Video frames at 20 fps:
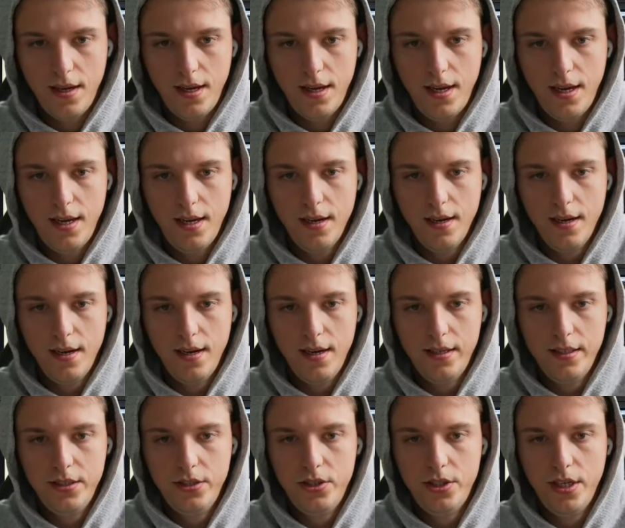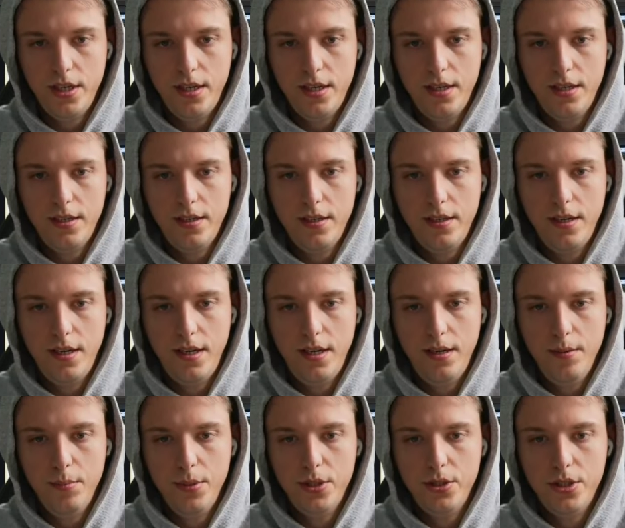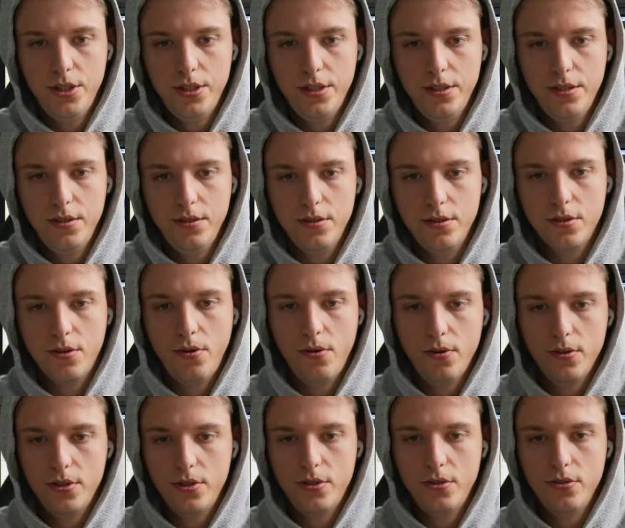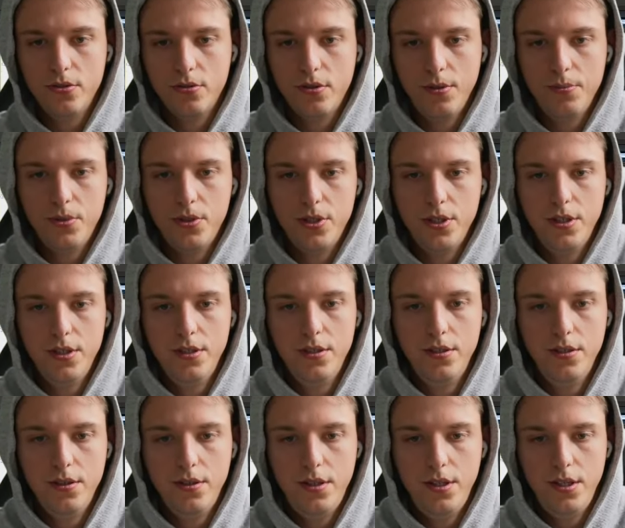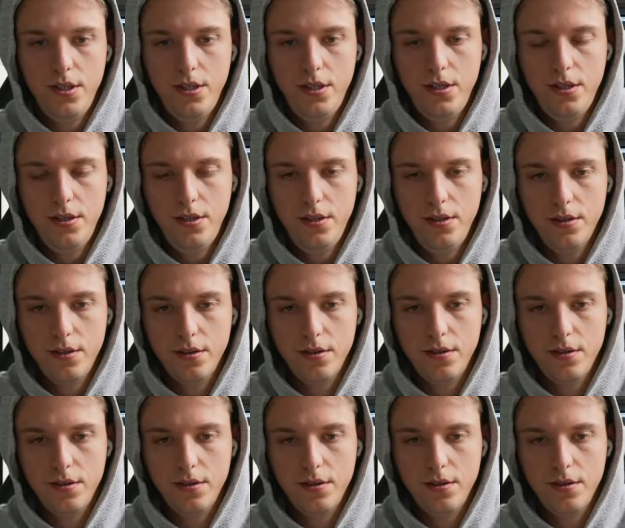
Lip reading: AI Gen images, course description, the